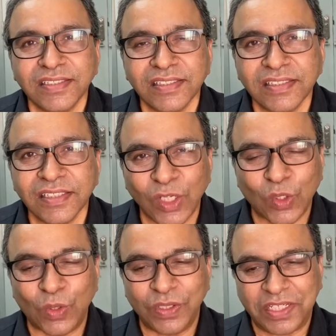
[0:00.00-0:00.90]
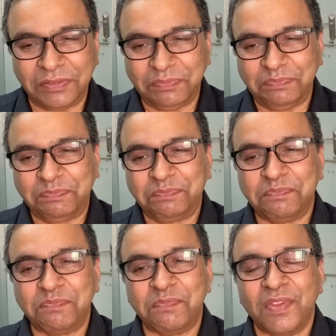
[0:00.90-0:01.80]
in the court
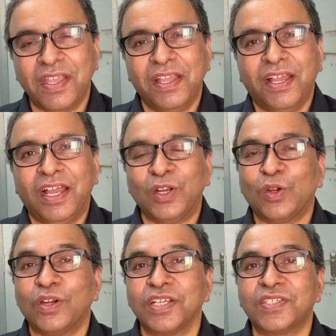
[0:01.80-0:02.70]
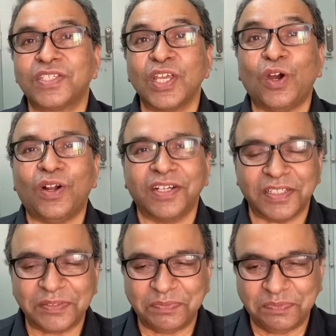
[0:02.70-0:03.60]
and got a stay order.
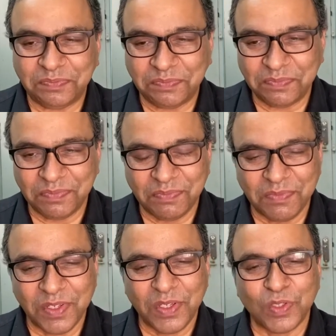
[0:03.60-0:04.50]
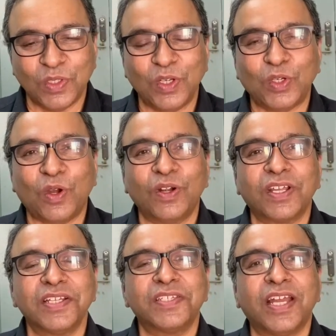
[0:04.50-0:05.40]
So the
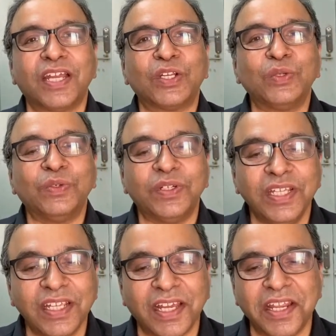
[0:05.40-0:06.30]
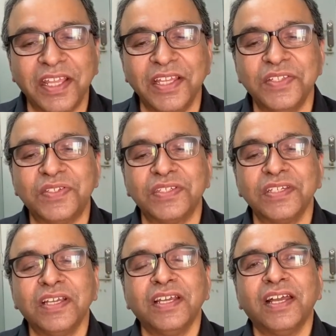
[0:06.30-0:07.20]
tortoise had to rearrange
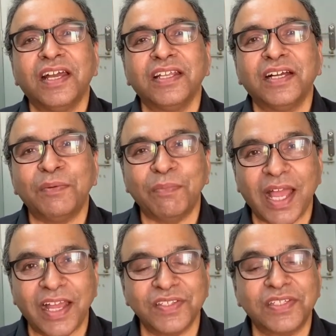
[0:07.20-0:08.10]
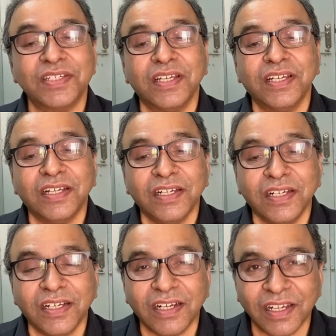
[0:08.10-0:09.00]
a match
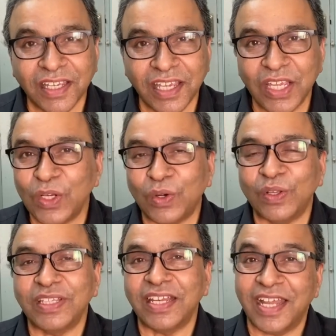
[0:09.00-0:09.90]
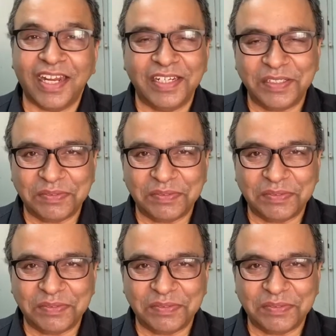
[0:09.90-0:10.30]
again on the land.